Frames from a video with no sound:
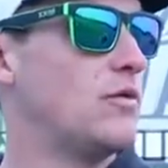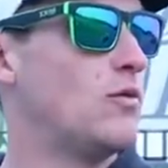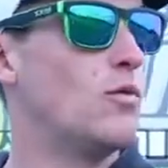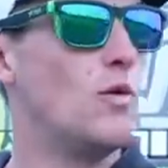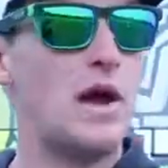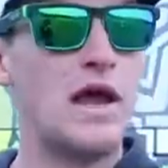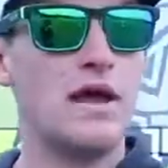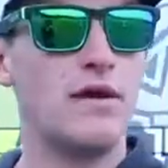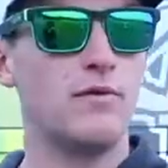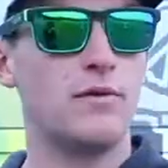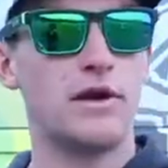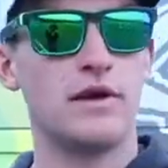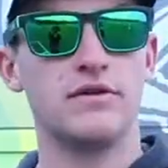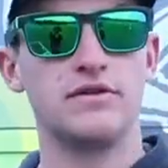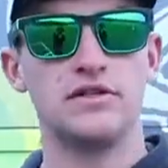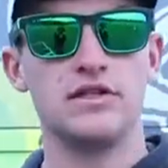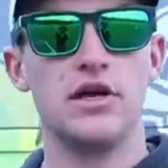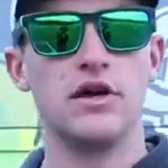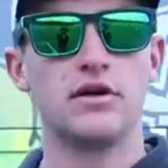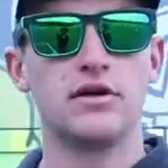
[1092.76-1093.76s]
way when I
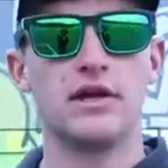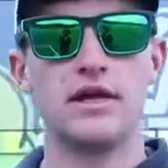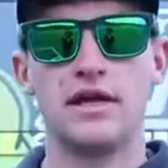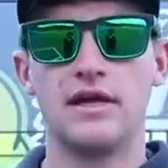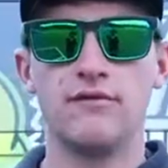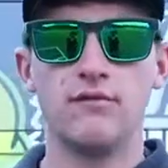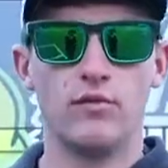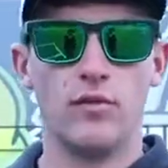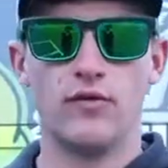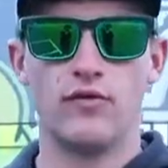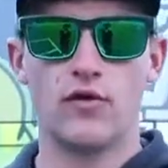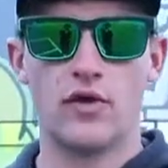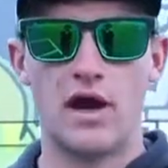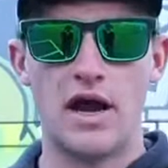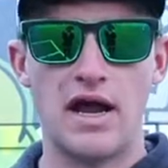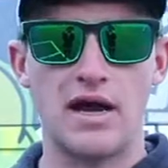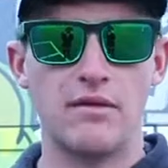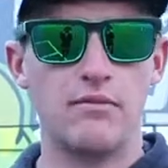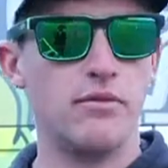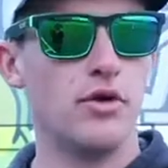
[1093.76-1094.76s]
was younger, like even before
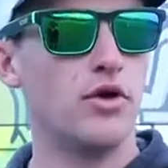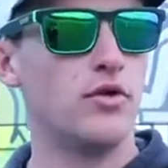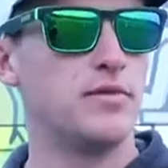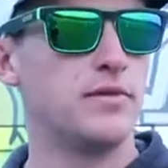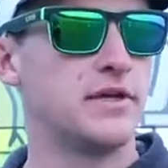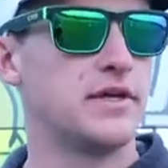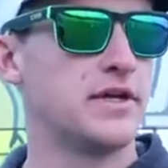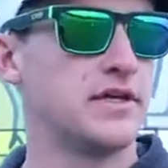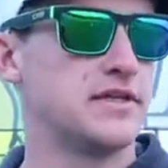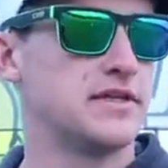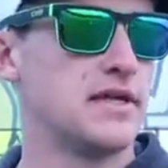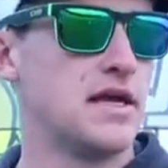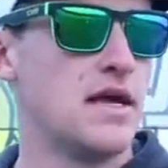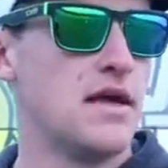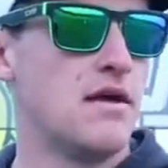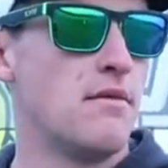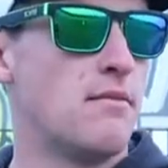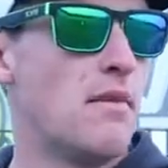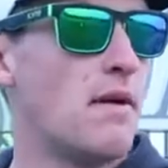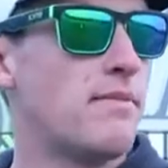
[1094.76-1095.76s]
I had a boat, because
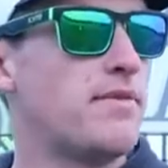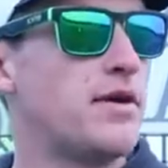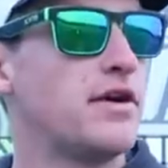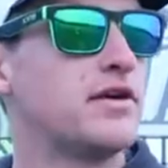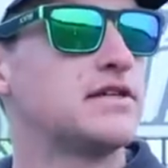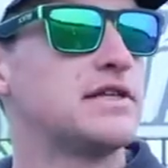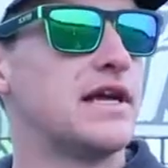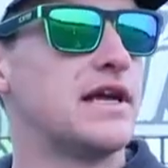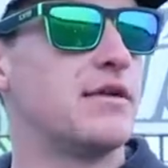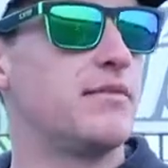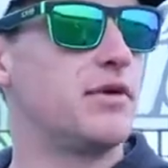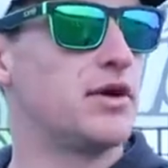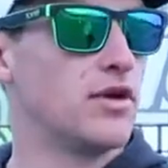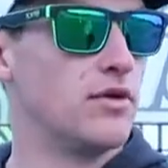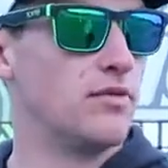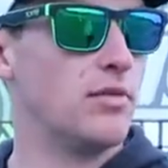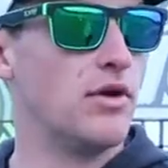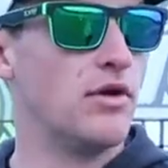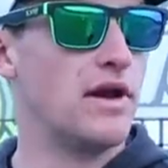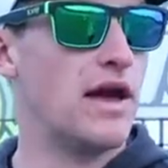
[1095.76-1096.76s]
my parents had a
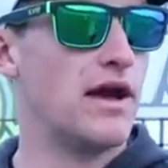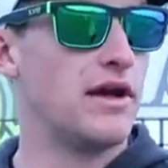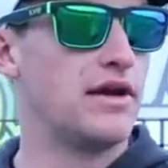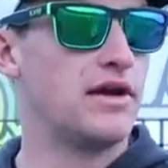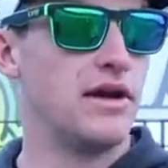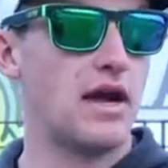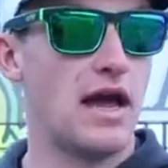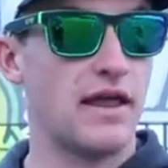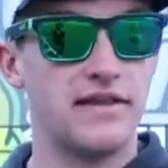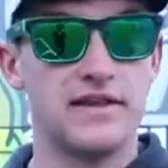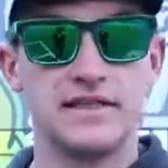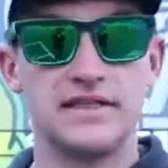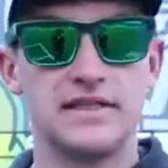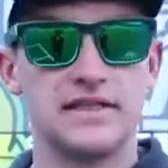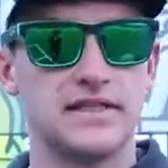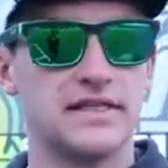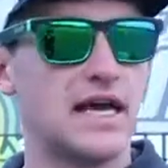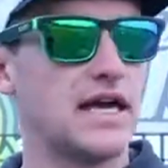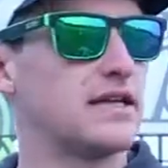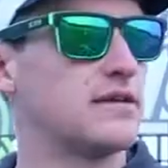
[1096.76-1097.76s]
bigger boat out here at this
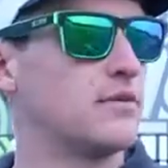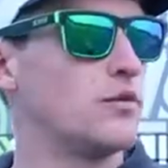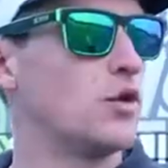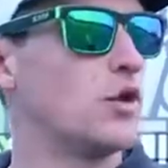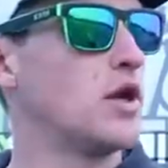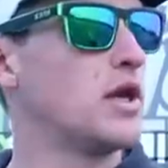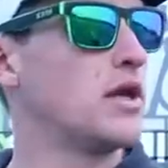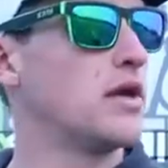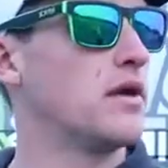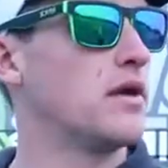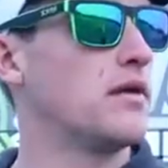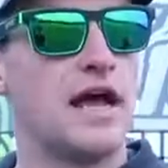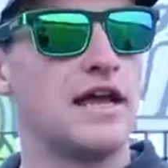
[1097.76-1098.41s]
exact marina.